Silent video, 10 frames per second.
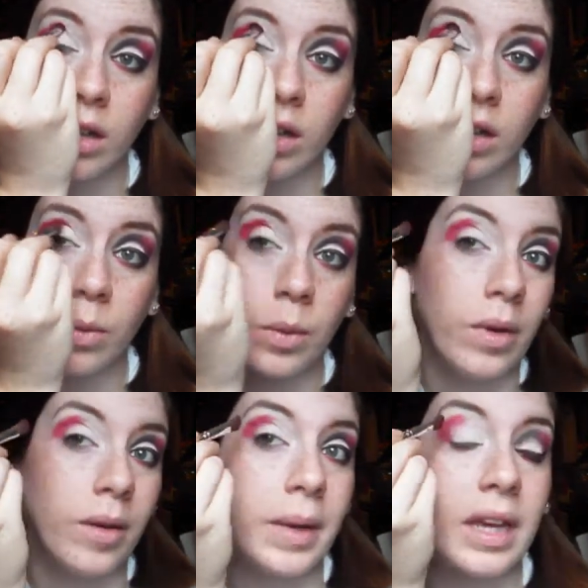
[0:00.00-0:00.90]
because we
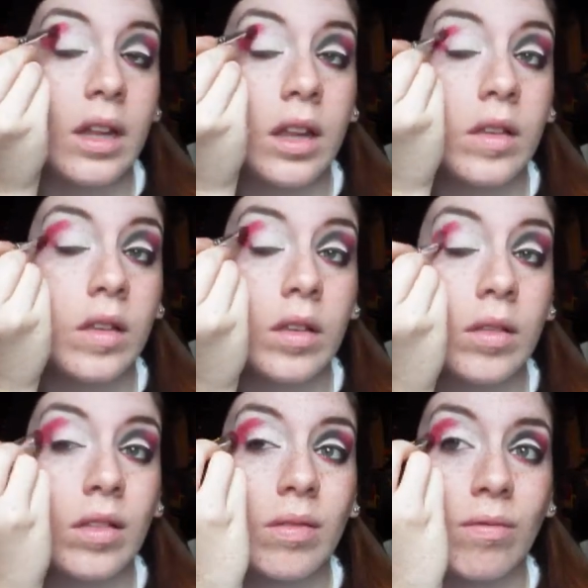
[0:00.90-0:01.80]
want to make it look
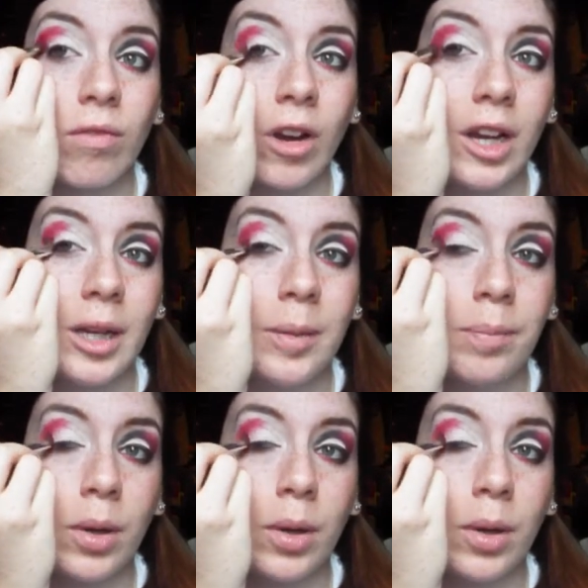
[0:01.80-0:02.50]
ruddy